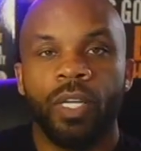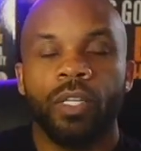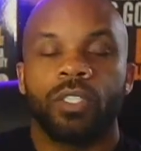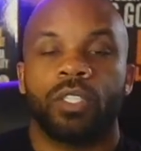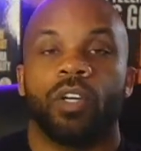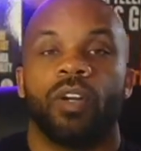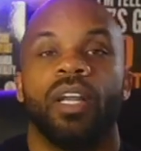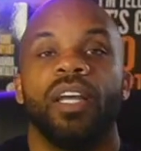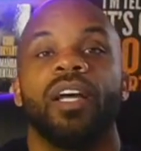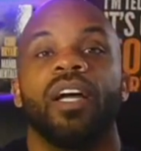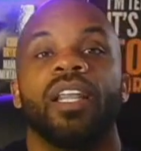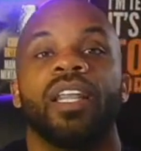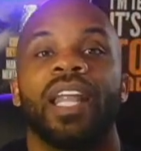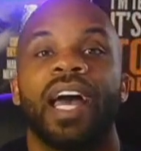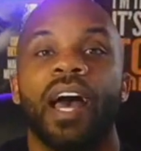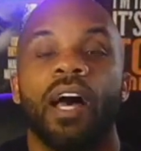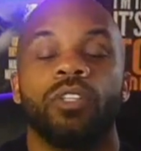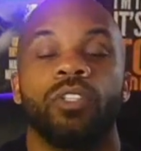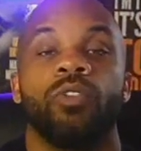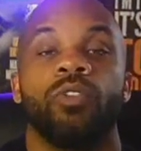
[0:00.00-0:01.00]
So they
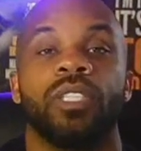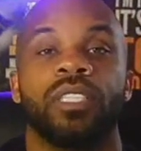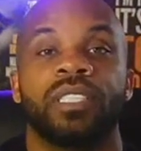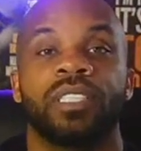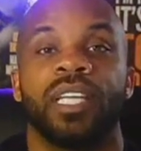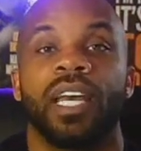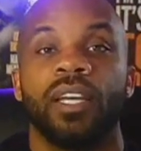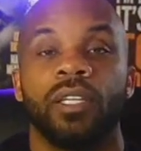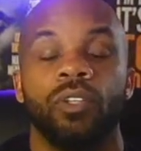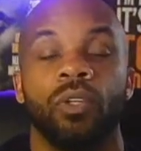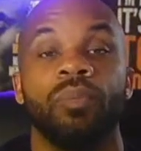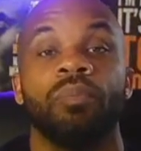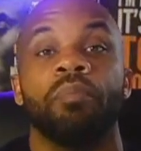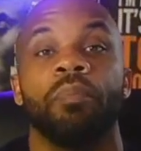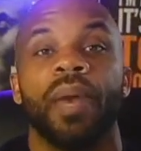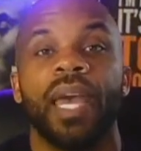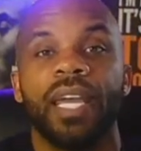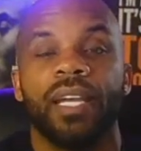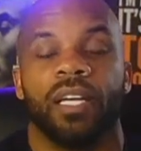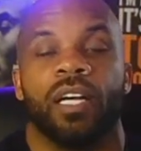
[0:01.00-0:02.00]
allow you to say you
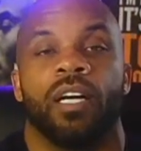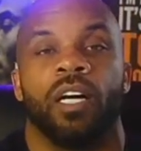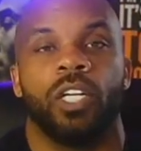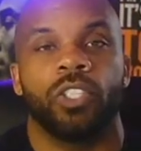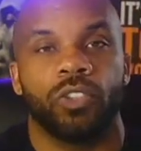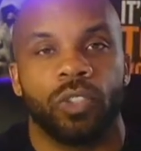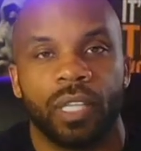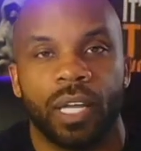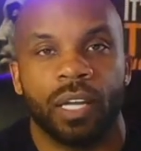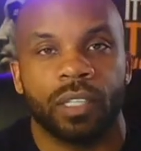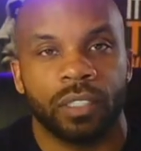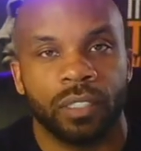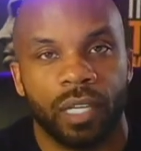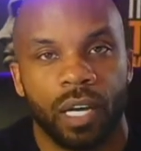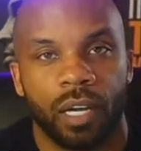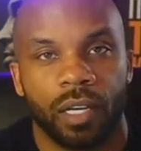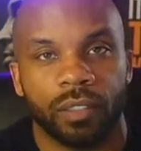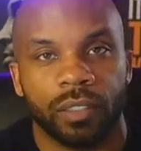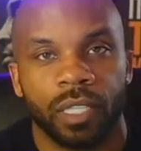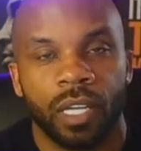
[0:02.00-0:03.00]
make one hundred thousand
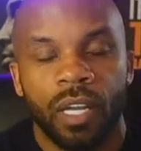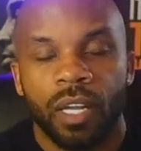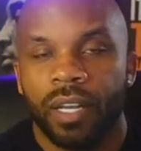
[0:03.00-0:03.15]
dollars.